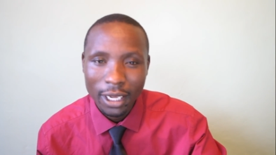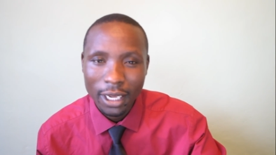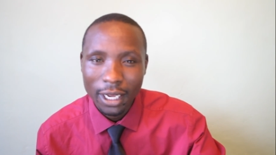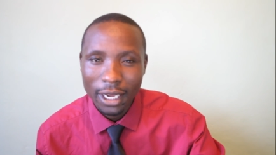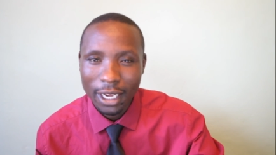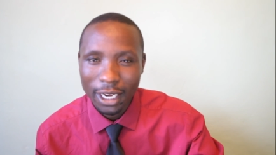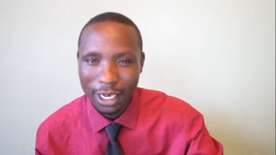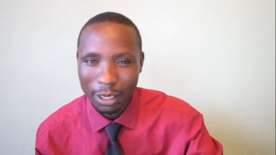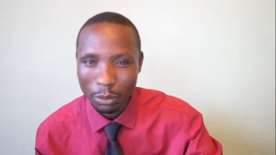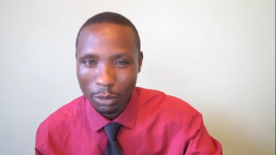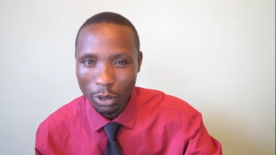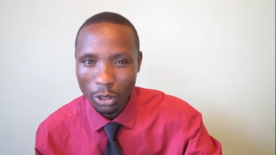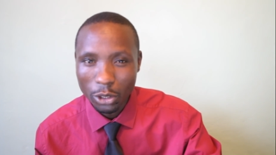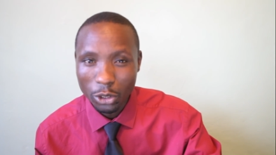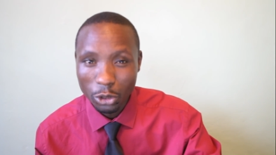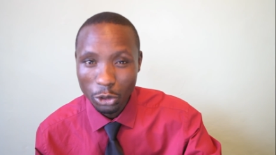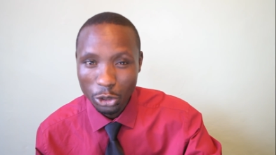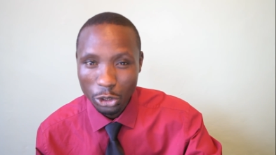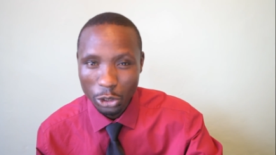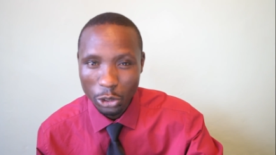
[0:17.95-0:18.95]
And I'm going
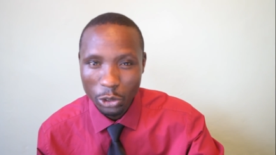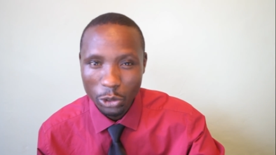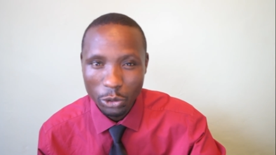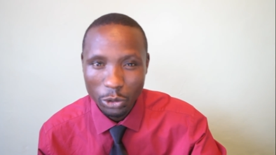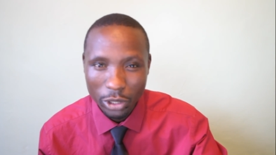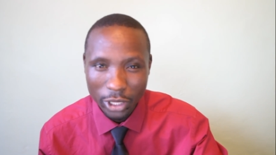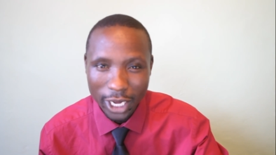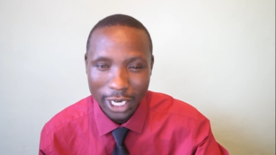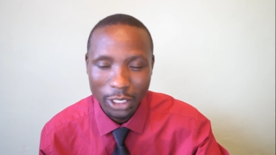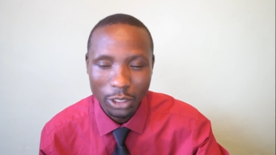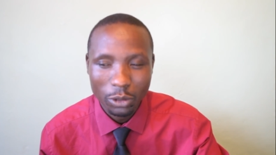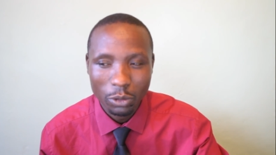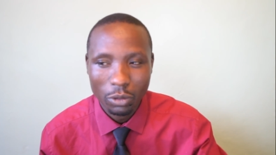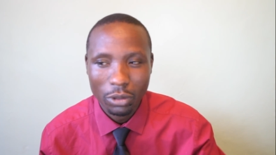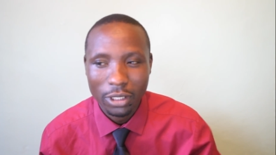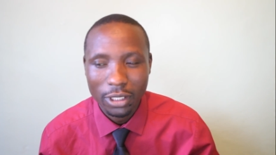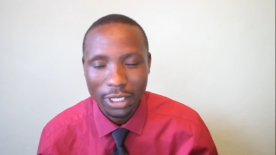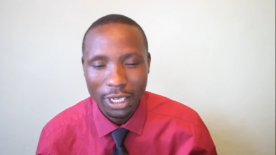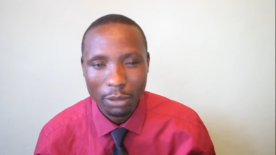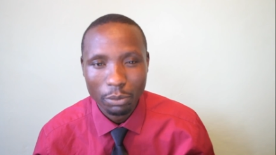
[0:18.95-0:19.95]
to show you that
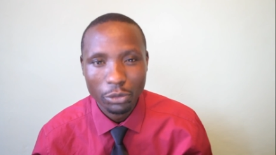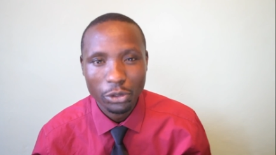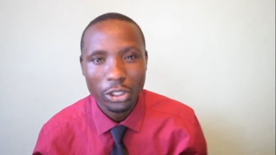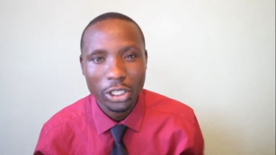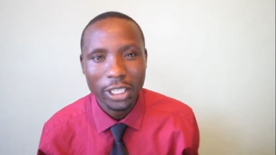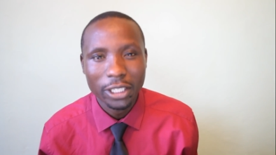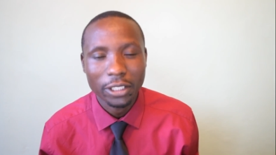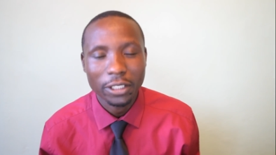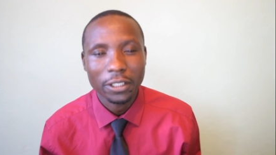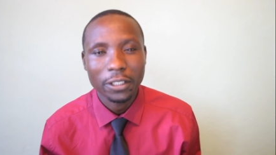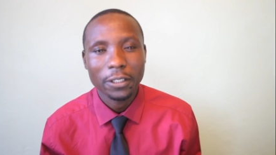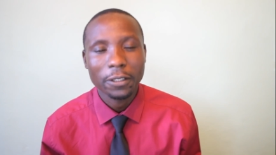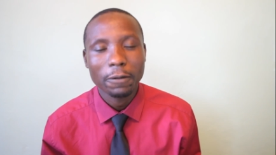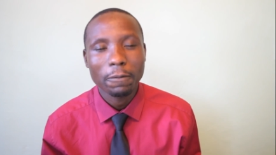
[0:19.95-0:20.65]
WhatsApp chat.